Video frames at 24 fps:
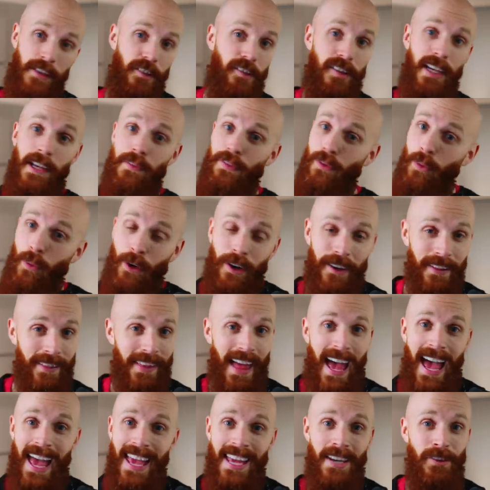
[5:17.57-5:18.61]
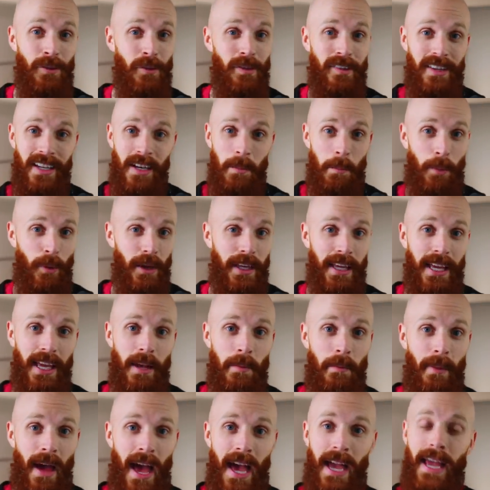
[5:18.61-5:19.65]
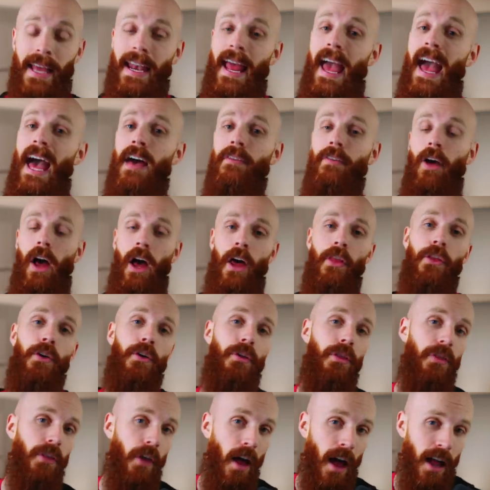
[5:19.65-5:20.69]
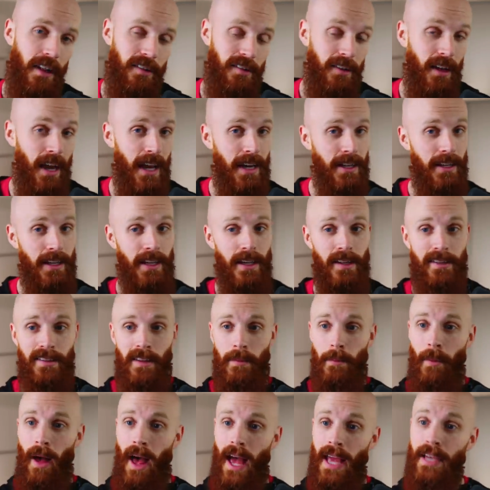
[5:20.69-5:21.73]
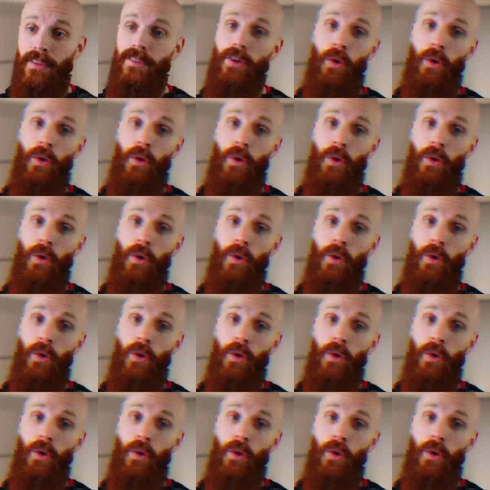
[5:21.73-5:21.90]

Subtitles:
Chiefs weren't that interested in bringing him back and have other thoughts and ideas in mind,